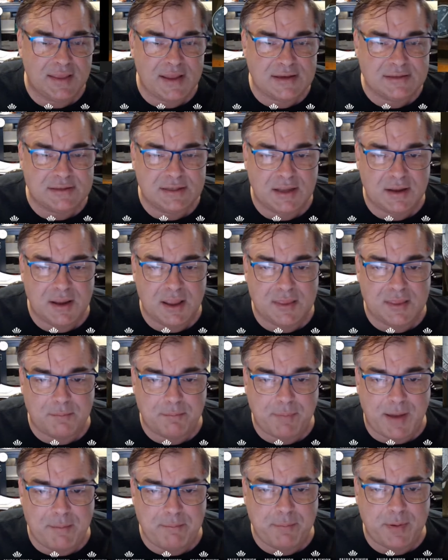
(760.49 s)
That's the
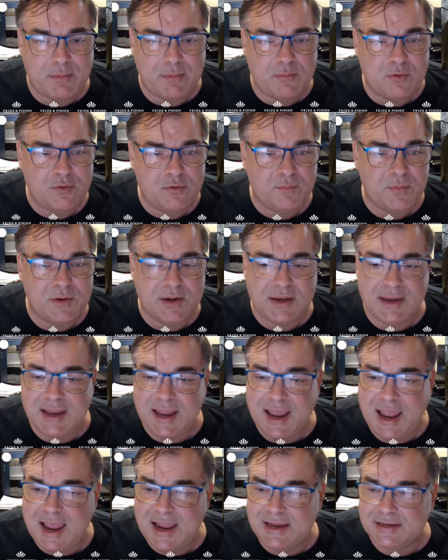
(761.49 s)
bumper movement.
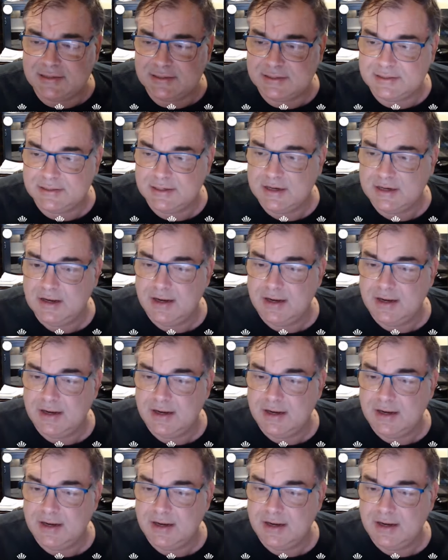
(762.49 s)
Yes.